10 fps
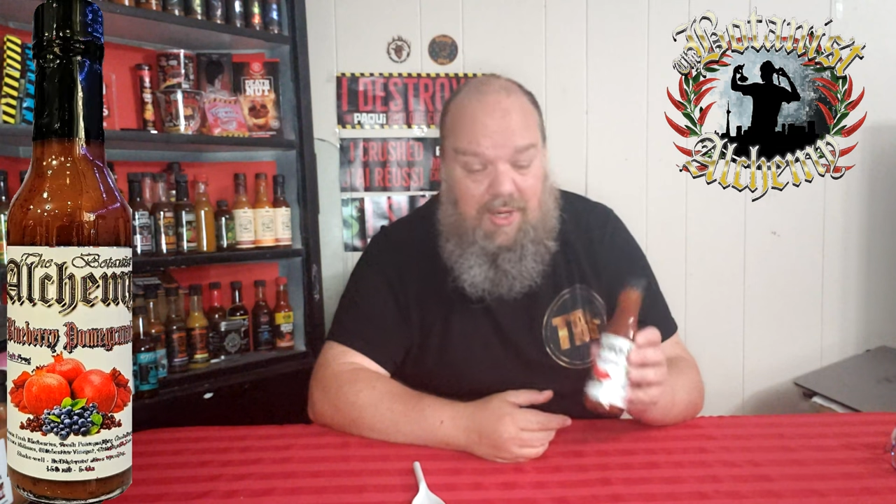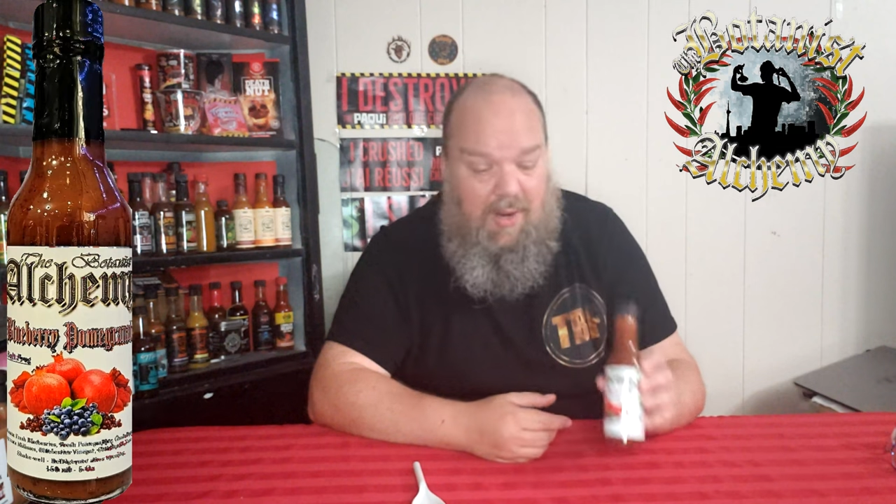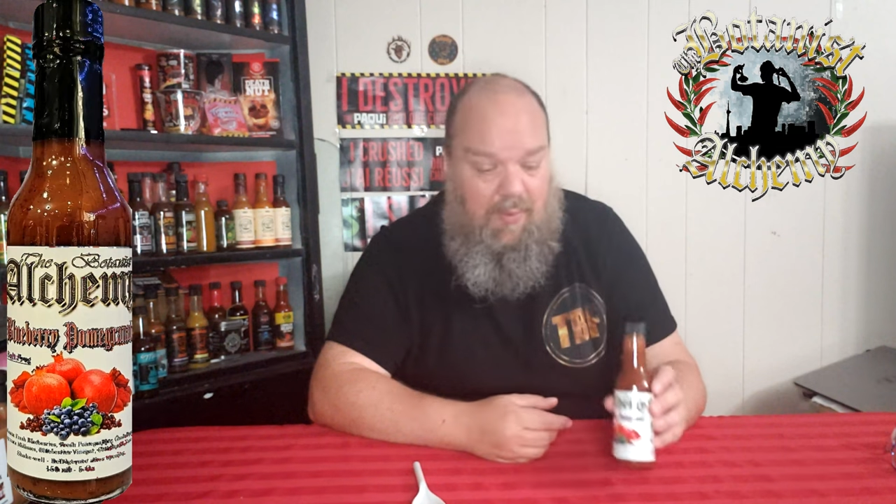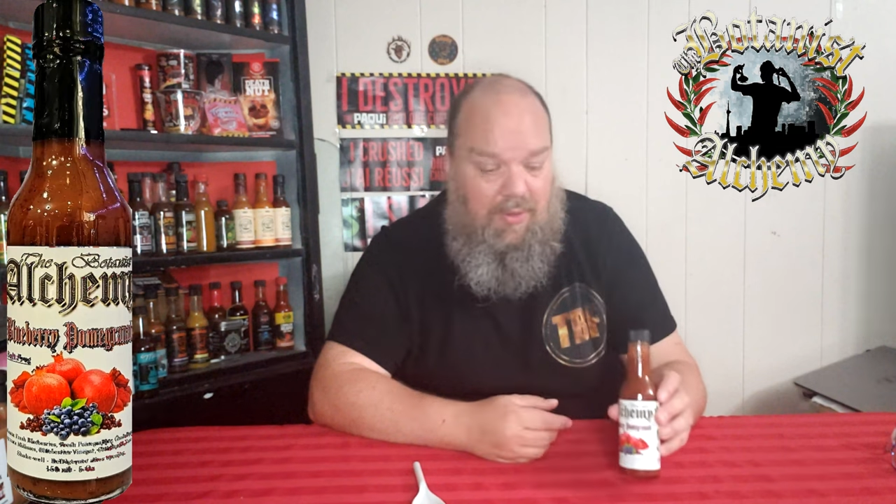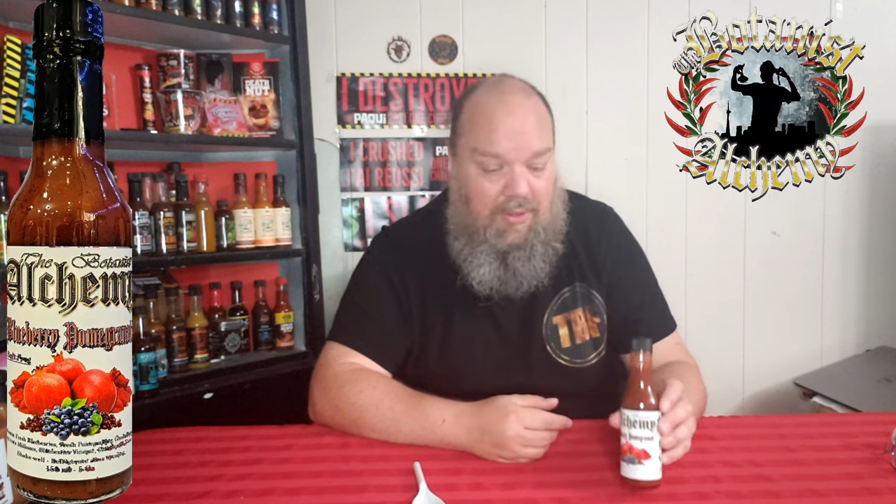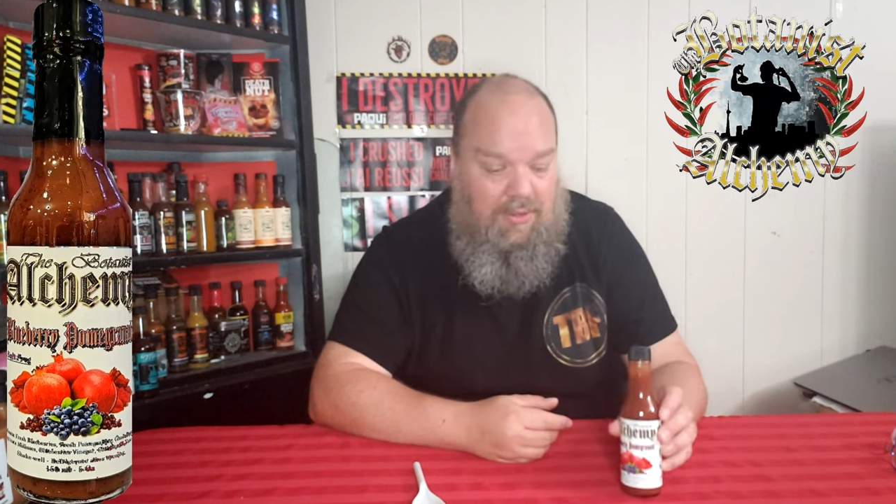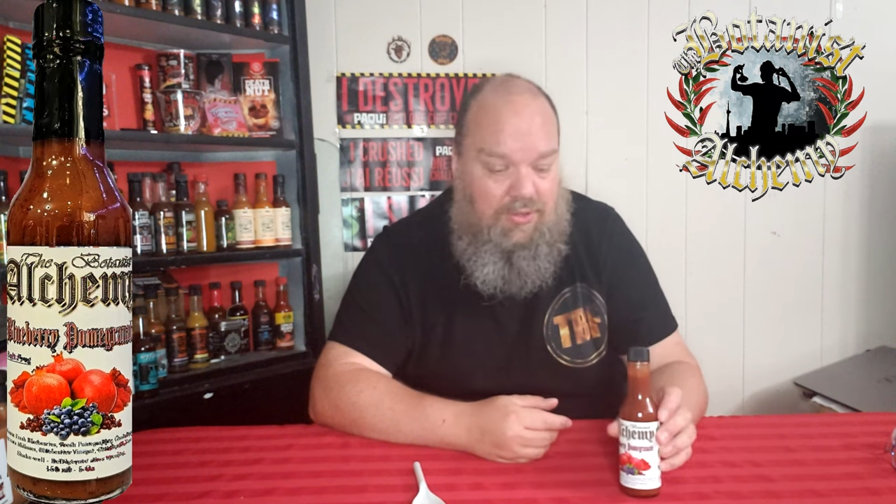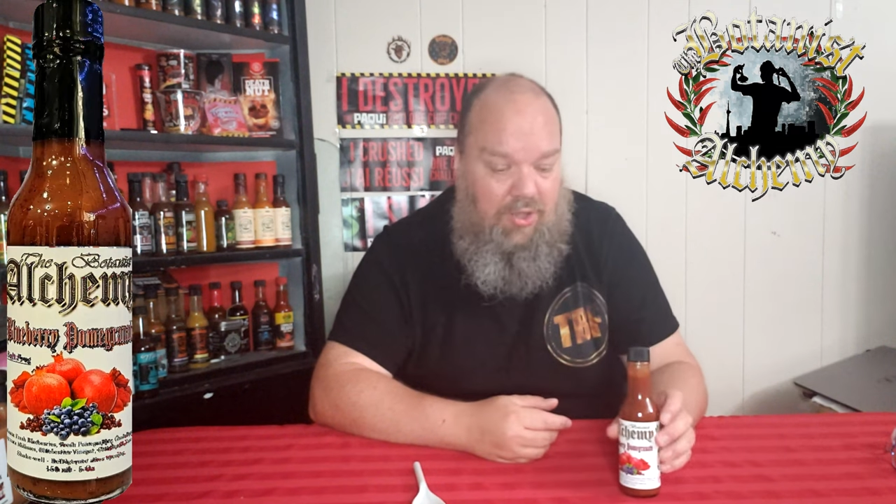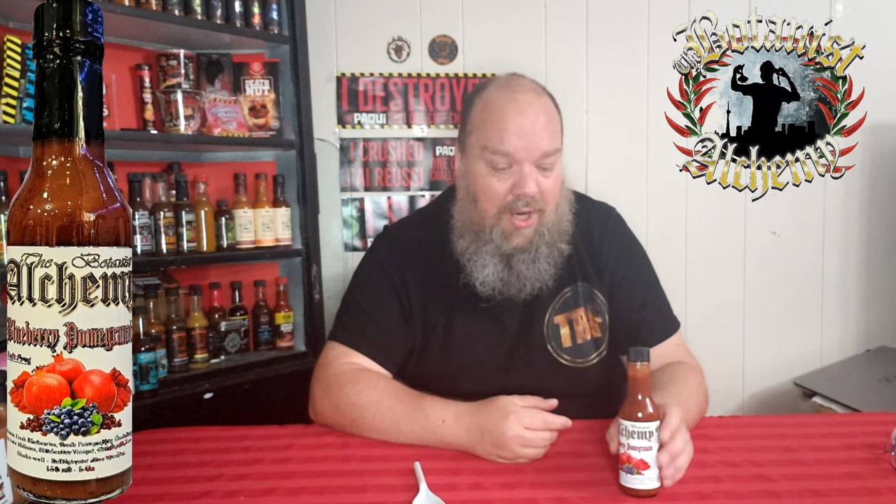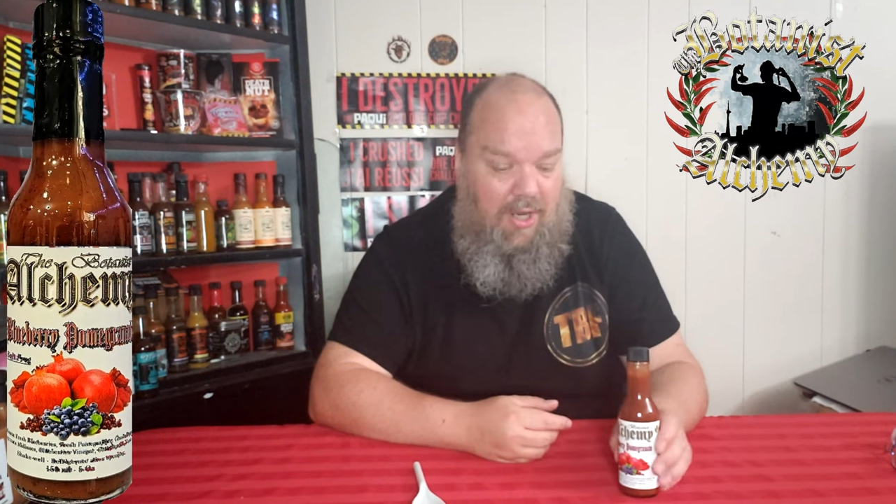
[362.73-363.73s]
one I will
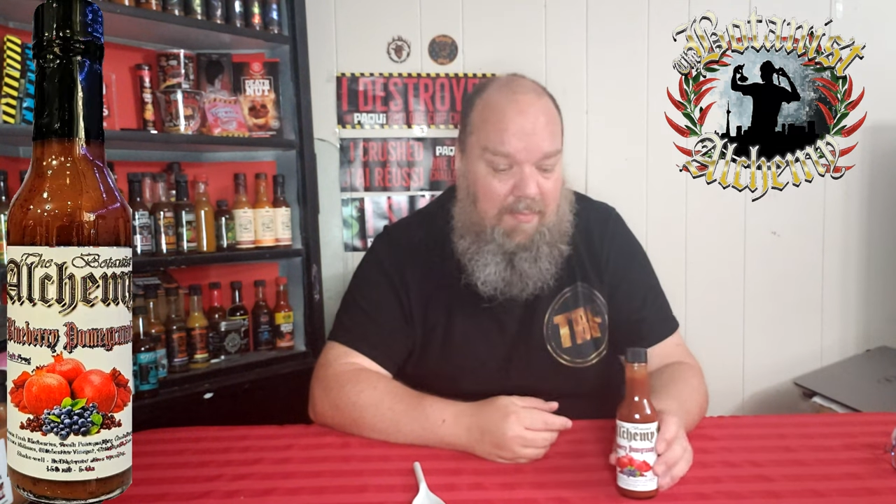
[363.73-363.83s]
try